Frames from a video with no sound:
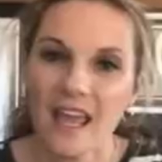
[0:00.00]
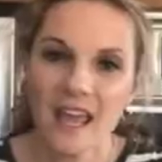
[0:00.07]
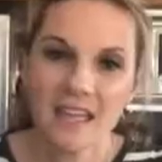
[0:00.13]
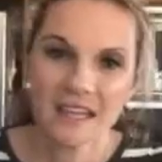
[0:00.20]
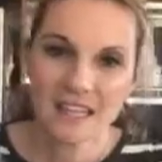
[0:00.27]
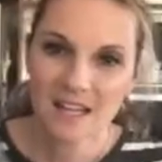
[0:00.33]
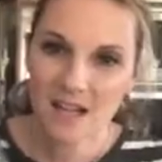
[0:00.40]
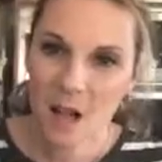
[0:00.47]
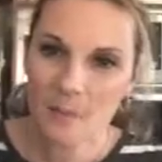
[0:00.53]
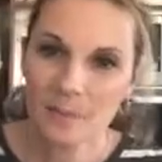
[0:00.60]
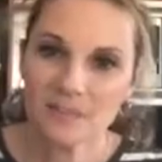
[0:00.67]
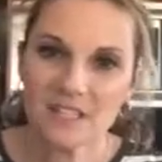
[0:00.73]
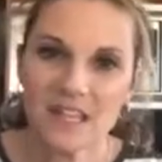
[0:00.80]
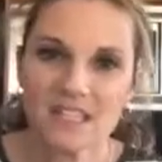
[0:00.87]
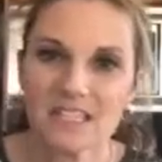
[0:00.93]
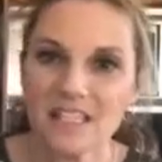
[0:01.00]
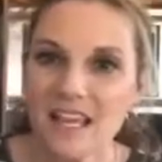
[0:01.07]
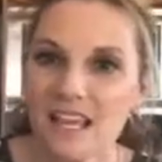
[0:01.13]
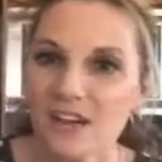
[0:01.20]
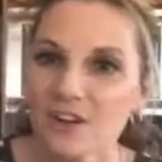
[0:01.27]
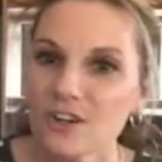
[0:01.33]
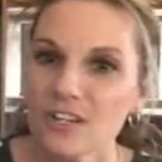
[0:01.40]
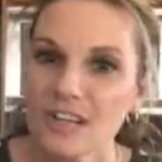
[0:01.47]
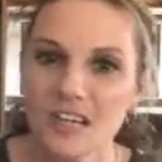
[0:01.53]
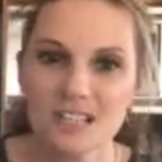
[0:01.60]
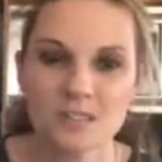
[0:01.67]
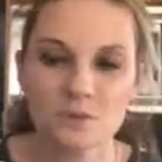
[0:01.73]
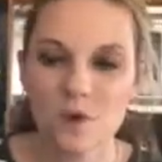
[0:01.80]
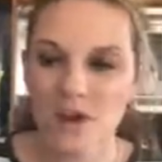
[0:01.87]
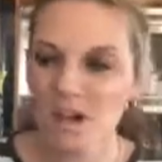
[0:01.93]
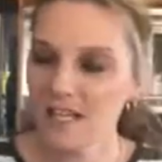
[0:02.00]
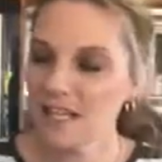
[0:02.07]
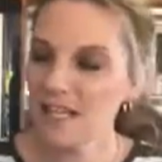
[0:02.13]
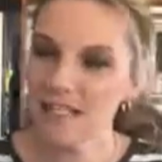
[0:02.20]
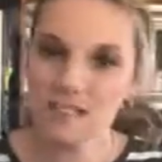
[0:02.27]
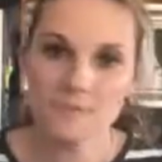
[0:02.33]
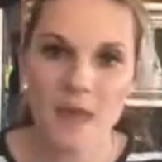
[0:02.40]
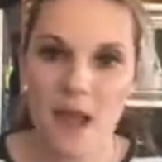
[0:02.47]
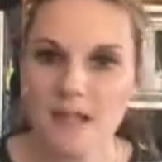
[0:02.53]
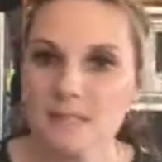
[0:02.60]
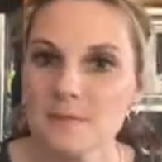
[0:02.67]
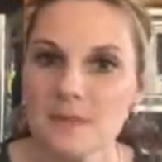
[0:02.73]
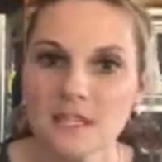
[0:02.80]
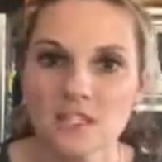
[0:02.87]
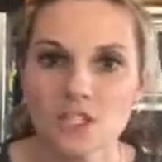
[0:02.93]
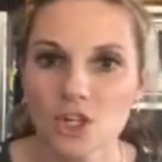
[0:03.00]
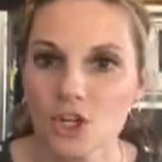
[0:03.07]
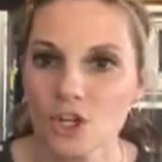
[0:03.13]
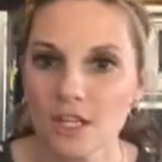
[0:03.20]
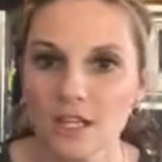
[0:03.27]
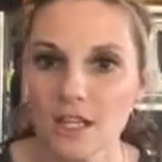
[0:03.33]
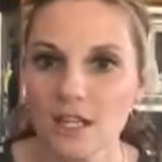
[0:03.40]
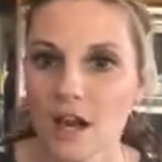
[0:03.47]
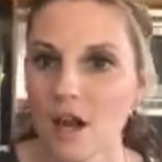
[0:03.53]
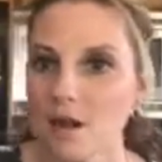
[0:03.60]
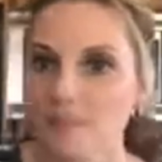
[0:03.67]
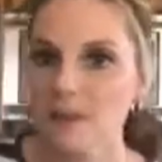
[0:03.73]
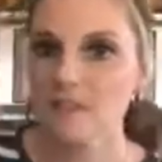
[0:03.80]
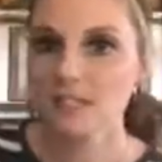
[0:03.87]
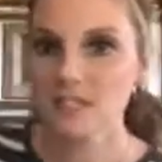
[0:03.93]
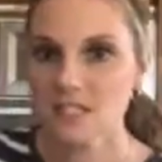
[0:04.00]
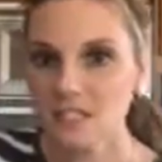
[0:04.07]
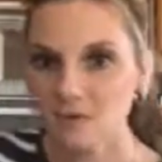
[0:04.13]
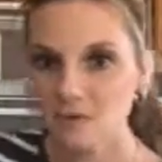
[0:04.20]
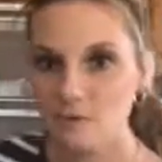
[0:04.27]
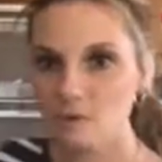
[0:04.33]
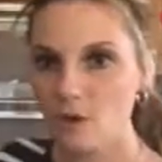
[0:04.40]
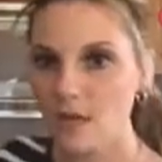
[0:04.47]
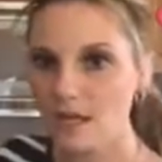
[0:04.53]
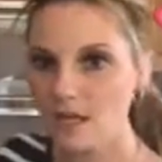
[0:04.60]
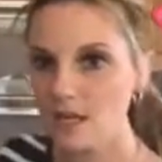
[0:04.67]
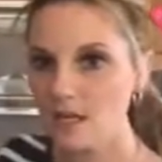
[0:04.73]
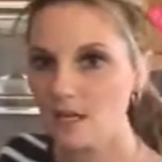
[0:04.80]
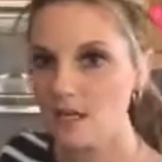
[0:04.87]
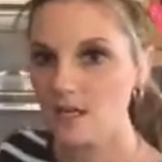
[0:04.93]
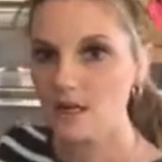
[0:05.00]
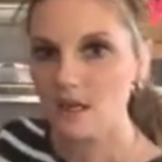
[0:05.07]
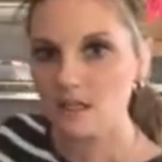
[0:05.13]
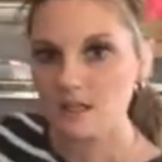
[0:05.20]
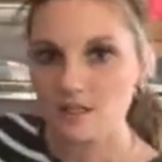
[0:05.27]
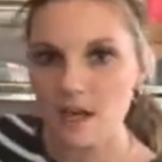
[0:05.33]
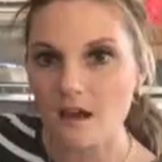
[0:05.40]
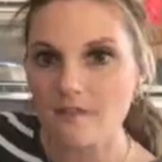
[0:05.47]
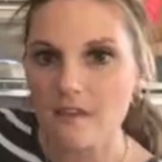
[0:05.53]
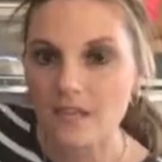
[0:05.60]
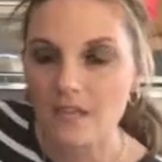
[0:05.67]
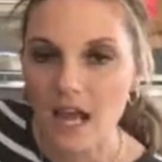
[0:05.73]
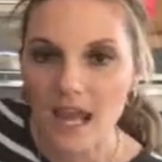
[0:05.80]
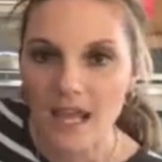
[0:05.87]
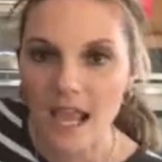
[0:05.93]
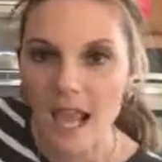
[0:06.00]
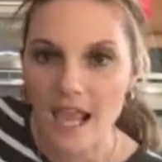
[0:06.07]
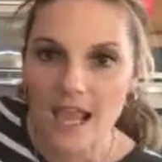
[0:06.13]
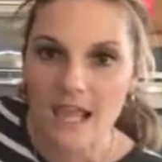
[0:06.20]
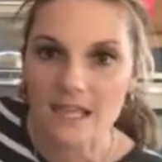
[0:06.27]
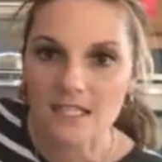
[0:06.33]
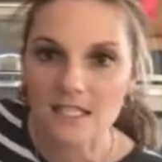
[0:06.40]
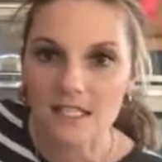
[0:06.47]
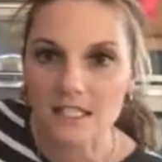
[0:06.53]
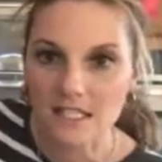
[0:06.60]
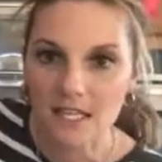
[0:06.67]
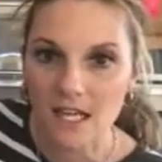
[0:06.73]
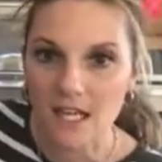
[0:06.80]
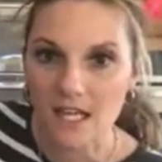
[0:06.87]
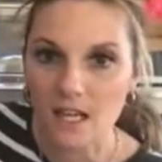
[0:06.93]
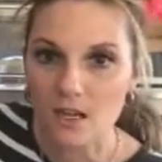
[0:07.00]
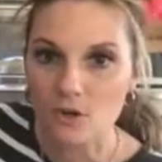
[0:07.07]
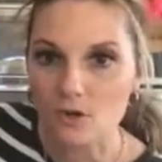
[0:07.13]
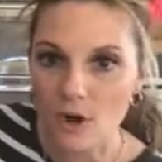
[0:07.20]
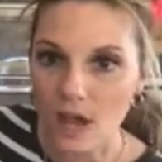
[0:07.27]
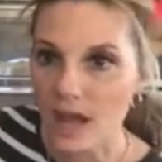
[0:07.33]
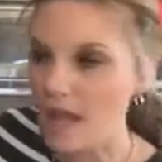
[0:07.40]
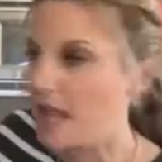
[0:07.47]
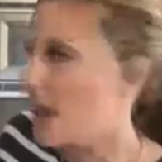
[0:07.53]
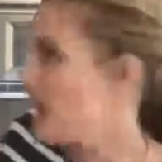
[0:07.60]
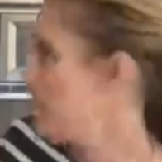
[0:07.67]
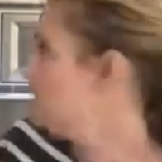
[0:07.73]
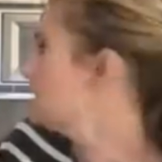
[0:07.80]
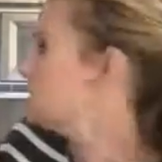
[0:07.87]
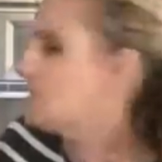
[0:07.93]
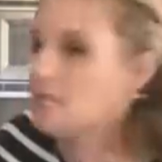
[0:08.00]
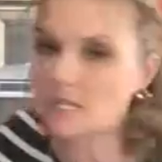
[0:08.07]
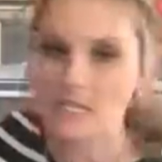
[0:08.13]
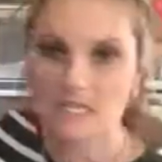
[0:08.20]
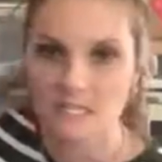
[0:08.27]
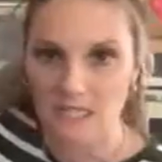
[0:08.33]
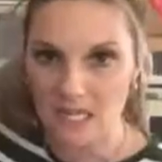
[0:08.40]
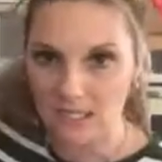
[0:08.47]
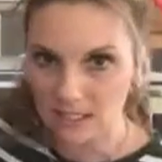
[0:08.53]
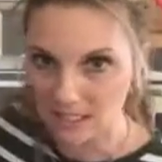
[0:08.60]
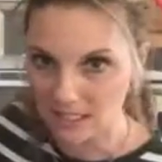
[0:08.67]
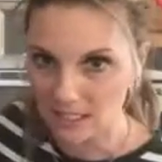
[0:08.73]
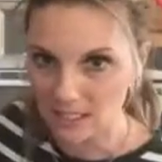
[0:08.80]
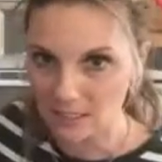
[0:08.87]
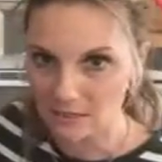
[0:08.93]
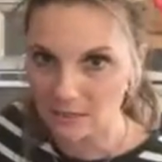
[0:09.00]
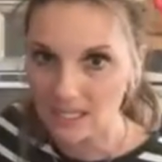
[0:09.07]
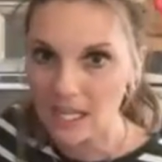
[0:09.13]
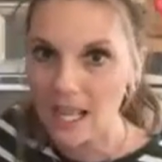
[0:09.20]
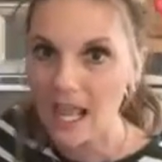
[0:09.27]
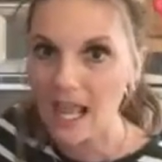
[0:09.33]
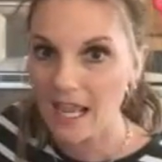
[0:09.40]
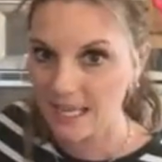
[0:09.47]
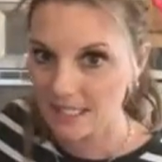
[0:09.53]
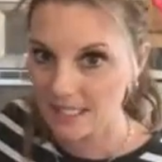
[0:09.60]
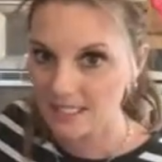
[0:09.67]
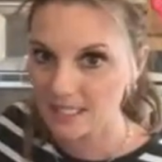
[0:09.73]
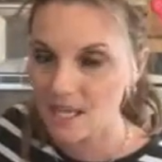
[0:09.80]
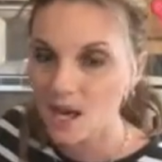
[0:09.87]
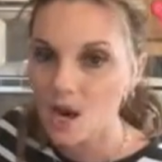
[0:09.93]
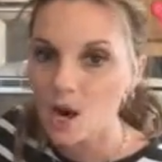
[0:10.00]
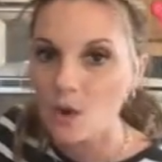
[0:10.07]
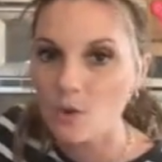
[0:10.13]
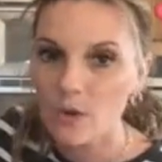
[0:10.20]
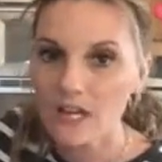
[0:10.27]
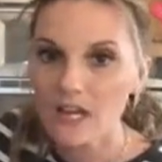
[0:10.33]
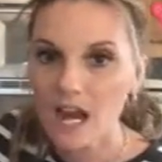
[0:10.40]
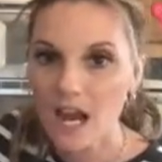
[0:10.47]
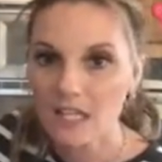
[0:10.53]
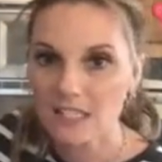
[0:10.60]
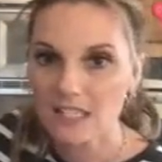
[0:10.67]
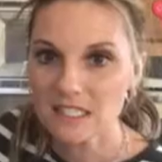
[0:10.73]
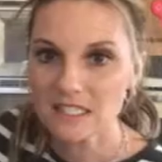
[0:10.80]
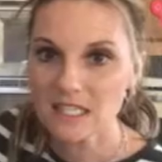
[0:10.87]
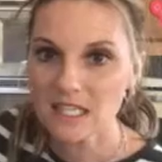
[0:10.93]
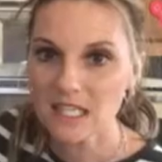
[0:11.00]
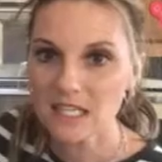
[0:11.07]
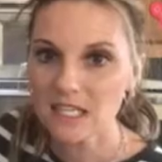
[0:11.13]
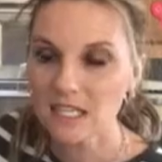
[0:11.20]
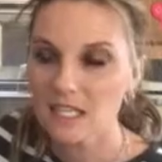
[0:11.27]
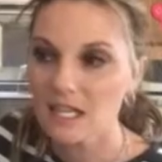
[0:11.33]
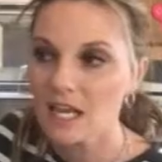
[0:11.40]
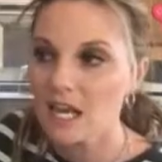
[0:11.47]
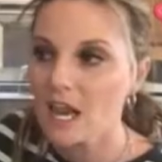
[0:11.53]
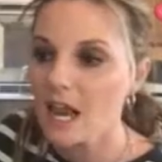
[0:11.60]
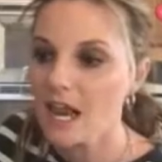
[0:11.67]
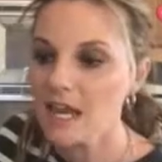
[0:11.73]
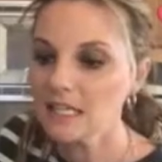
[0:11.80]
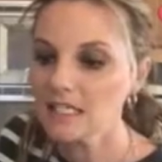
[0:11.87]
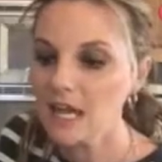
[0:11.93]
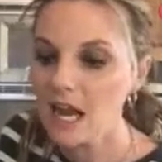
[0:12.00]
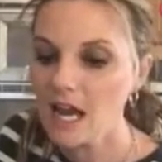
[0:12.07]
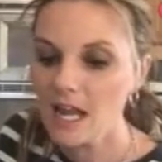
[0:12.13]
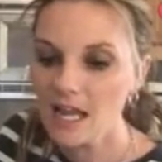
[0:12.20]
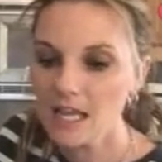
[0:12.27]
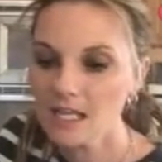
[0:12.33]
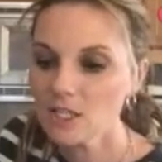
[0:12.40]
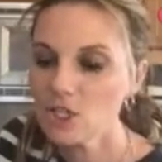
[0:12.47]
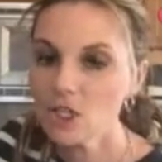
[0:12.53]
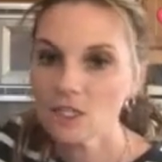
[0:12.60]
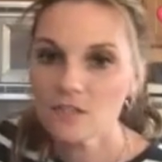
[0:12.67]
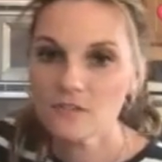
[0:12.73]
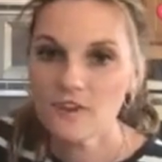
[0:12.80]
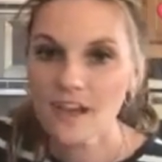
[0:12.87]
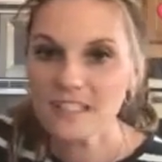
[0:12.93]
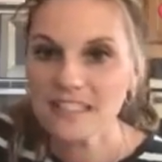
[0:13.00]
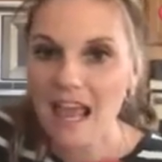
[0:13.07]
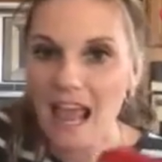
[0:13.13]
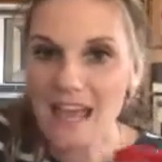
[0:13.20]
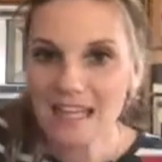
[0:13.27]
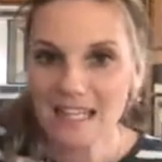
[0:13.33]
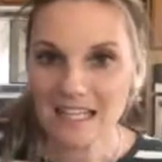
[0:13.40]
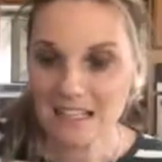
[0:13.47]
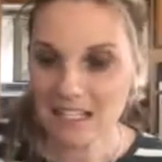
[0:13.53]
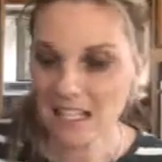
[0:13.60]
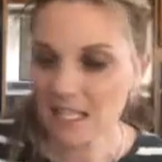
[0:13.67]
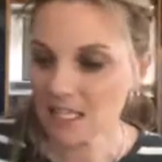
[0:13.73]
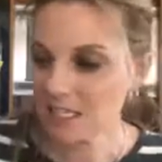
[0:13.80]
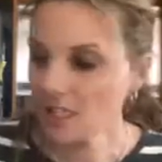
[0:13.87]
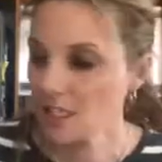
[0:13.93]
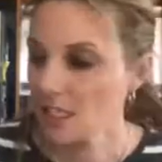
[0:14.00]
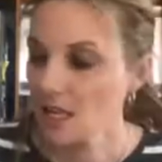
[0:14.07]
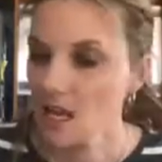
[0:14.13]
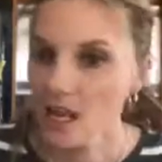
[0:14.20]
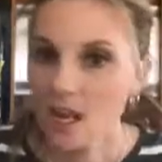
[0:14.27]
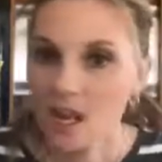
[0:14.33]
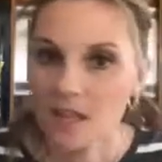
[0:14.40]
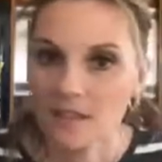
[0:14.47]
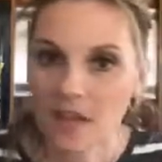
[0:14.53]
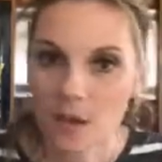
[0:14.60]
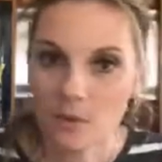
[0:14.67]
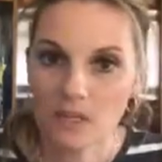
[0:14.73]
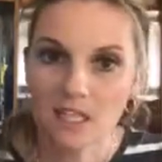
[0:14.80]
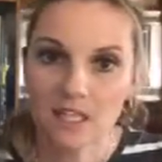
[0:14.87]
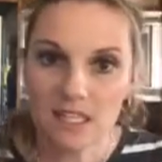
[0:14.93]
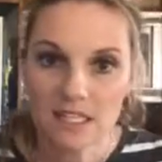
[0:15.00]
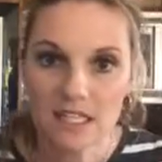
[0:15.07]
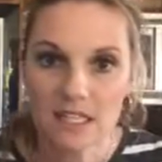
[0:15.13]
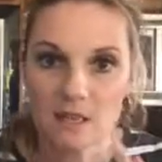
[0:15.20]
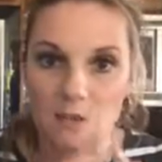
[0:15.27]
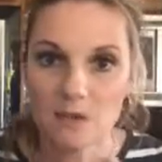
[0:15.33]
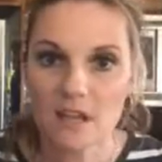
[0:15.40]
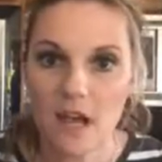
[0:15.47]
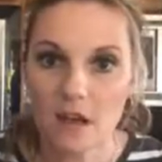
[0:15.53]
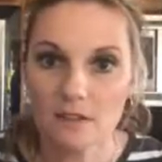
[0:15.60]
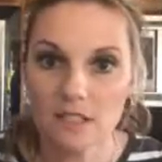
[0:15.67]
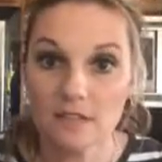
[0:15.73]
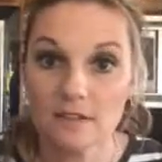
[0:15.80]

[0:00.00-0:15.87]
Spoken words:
And then a couple days later, guess what? It's back to being dirty. This right here, love it. I hate cleaning stainless steel. Hate it. We got this thing, and I couldn't find anything that would clean it without